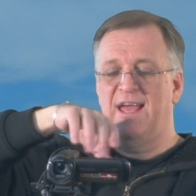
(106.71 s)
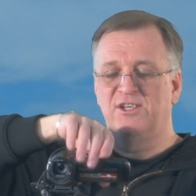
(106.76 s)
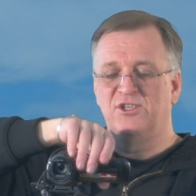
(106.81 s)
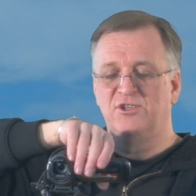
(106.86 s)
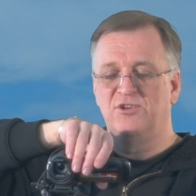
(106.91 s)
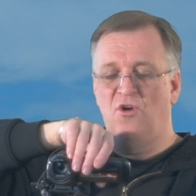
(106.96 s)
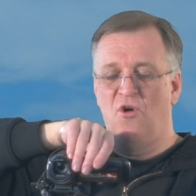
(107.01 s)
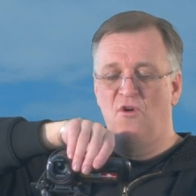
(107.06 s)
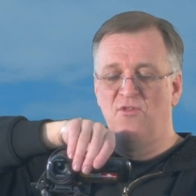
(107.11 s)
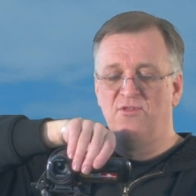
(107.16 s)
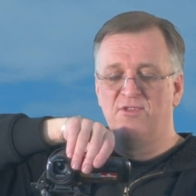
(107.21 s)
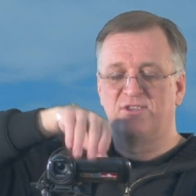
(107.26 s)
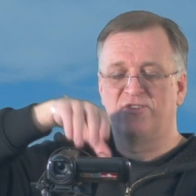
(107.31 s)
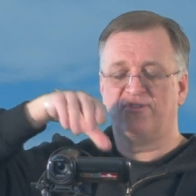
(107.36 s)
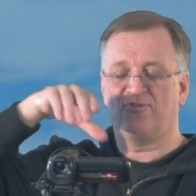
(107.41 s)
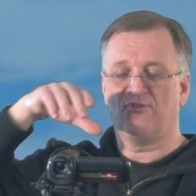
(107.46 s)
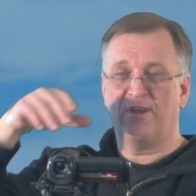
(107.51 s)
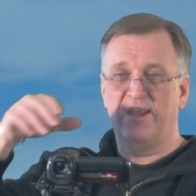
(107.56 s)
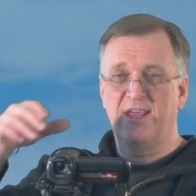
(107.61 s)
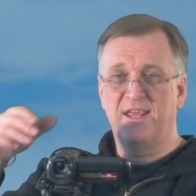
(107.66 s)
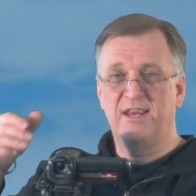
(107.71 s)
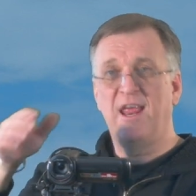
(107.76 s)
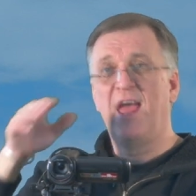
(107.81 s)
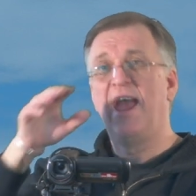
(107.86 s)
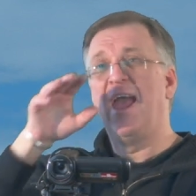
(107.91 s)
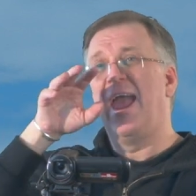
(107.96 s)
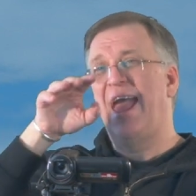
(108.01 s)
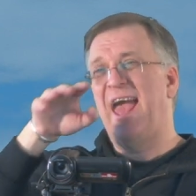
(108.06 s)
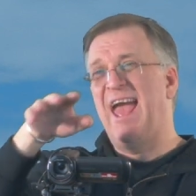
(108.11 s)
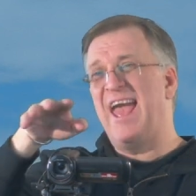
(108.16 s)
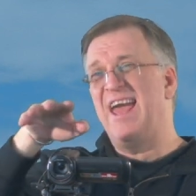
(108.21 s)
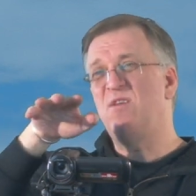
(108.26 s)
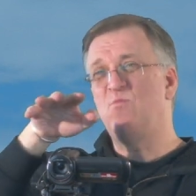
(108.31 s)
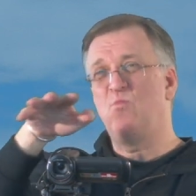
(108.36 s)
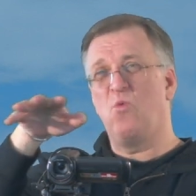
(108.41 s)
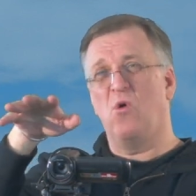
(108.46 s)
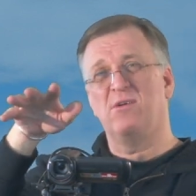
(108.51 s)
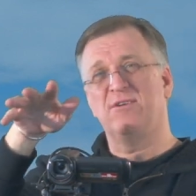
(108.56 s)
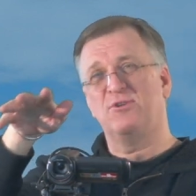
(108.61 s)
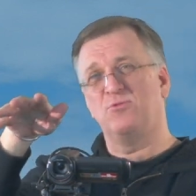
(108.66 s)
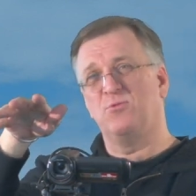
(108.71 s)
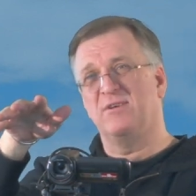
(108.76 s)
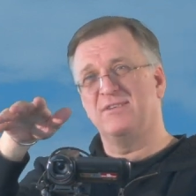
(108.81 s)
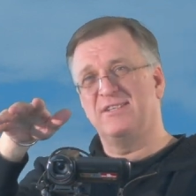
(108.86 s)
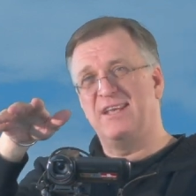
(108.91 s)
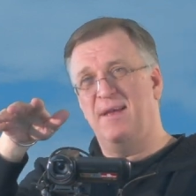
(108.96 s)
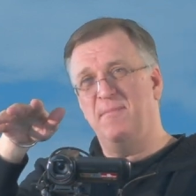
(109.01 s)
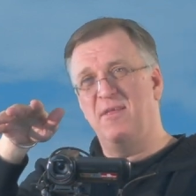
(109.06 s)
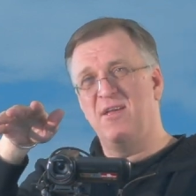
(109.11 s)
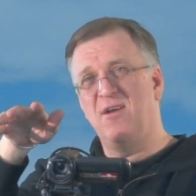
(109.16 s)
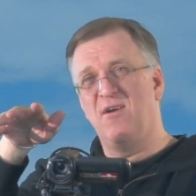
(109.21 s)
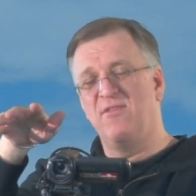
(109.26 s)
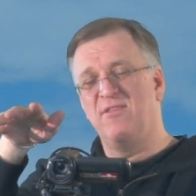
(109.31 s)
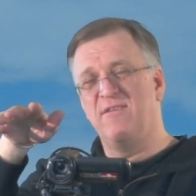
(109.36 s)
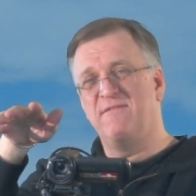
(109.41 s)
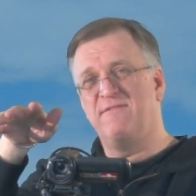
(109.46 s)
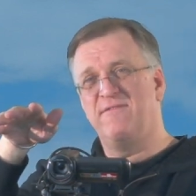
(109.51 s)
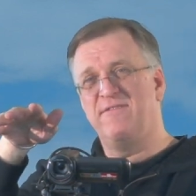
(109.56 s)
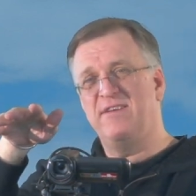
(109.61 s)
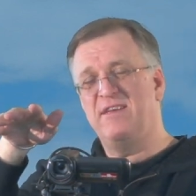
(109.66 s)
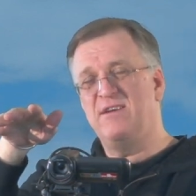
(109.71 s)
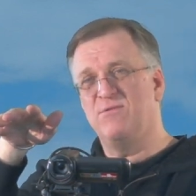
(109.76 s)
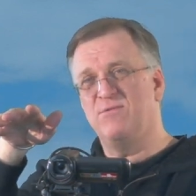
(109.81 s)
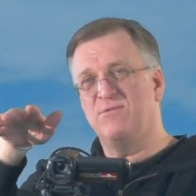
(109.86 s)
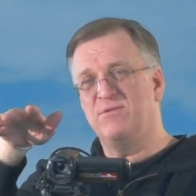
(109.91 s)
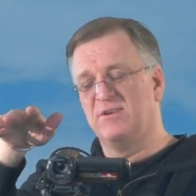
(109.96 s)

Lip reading: action on the screen and watch what's happening on the field.